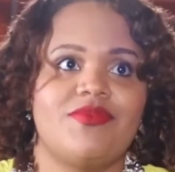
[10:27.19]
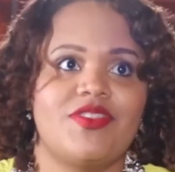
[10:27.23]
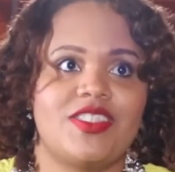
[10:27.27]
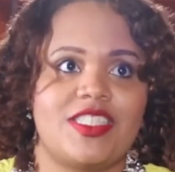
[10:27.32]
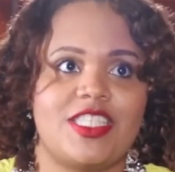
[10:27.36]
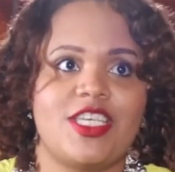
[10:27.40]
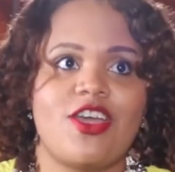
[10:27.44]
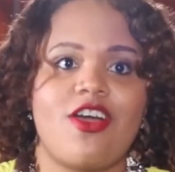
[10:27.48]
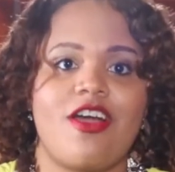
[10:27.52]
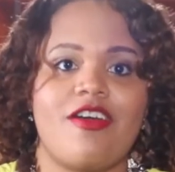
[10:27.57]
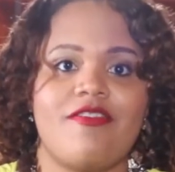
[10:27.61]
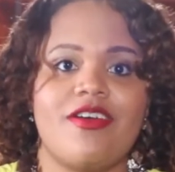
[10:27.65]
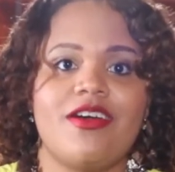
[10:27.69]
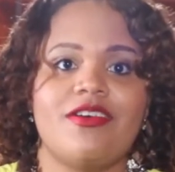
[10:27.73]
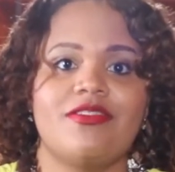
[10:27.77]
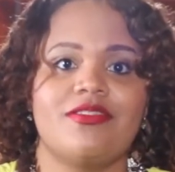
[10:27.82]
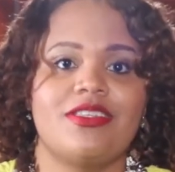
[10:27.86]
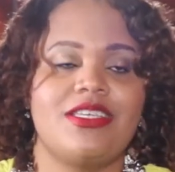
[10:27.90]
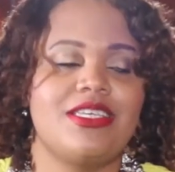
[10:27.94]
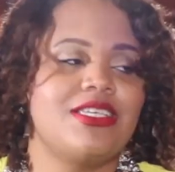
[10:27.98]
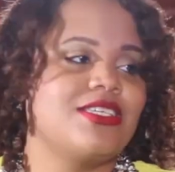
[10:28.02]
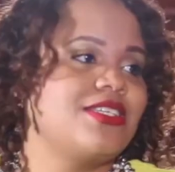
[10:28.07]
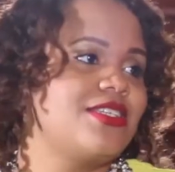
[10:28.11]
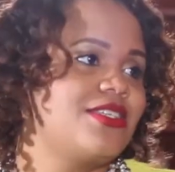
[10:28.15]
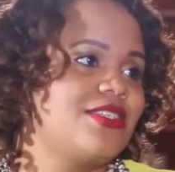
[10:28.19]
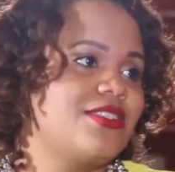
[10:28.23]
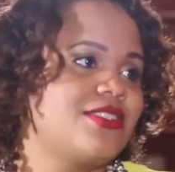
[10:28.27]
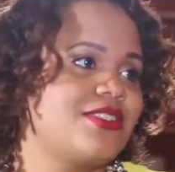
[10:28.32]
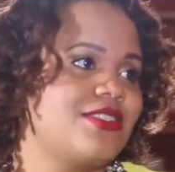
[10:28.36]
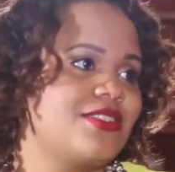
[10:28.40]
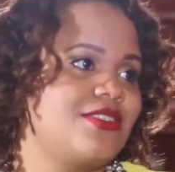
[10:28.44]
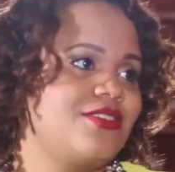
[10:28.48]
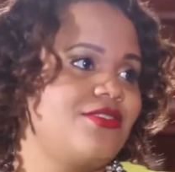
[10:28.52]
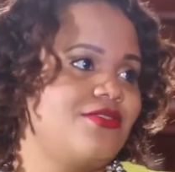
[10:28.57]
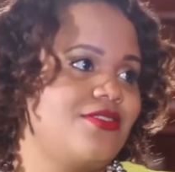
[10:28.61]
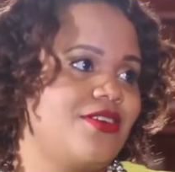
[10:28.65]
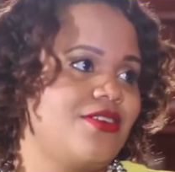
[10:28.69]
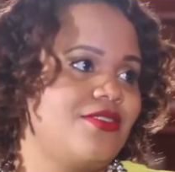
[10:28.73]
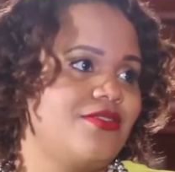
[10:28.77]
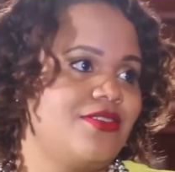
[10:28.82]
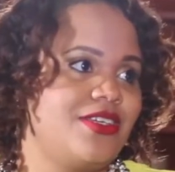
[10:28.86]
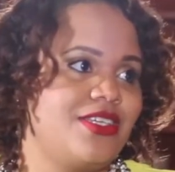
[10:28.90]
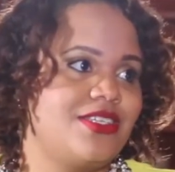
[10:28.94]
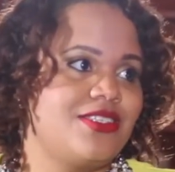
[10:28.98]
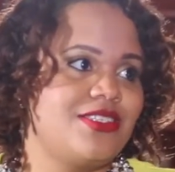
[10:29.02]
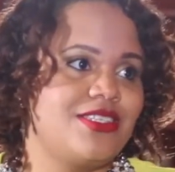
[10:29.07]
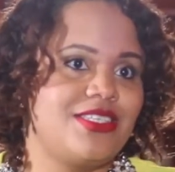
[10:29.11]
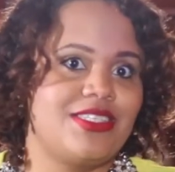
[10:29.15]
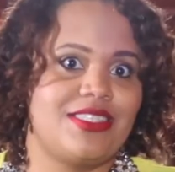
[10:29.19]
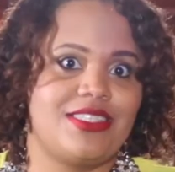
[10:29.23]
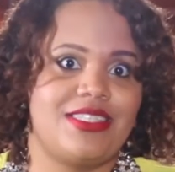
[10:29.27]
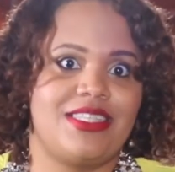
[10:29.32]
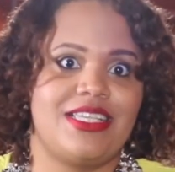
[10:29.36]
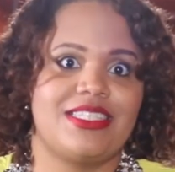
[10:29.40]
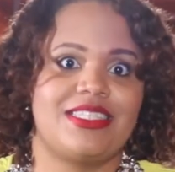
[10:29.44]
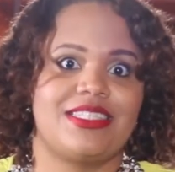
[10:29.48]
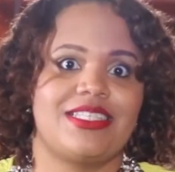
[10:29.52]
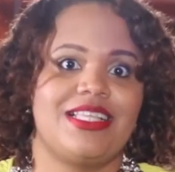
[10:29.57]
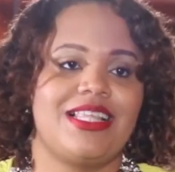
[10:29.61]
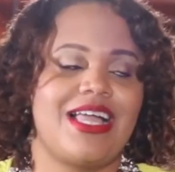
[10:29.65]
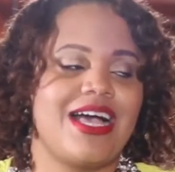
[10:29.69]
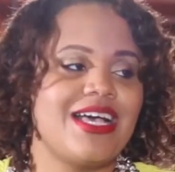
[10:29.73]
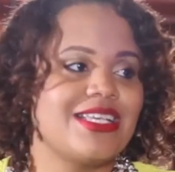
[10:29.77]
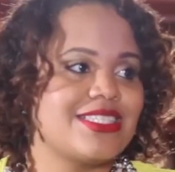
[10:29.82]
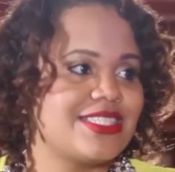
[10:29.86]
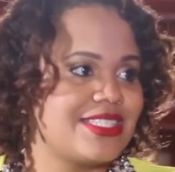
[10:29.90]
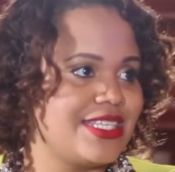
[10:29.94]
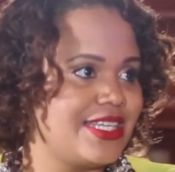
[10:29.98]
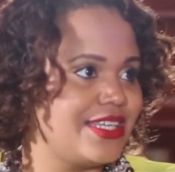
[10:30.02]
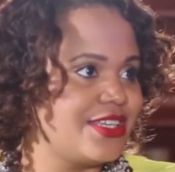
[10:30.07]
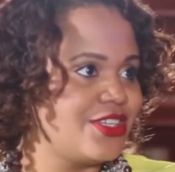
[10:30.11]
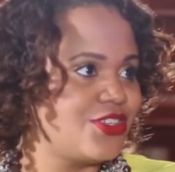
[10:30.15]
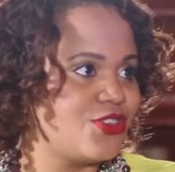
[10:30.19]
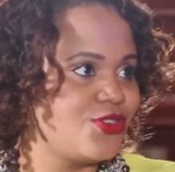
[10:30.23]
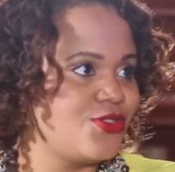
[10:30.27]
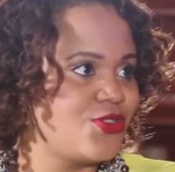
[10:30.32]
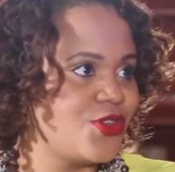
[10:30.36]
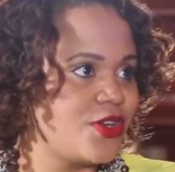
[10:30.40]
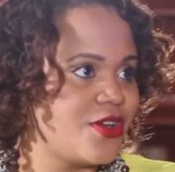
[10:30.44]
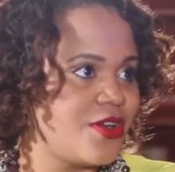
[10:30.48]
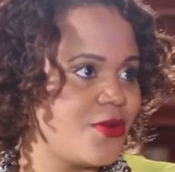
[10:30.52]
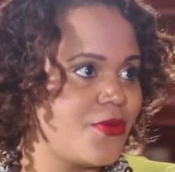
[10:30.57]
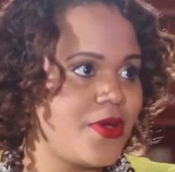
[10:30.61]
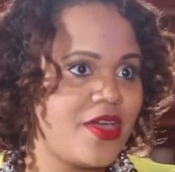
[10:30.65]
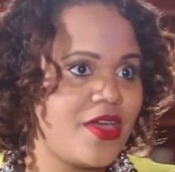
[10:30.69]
TRL is, you know, that's classic, you know.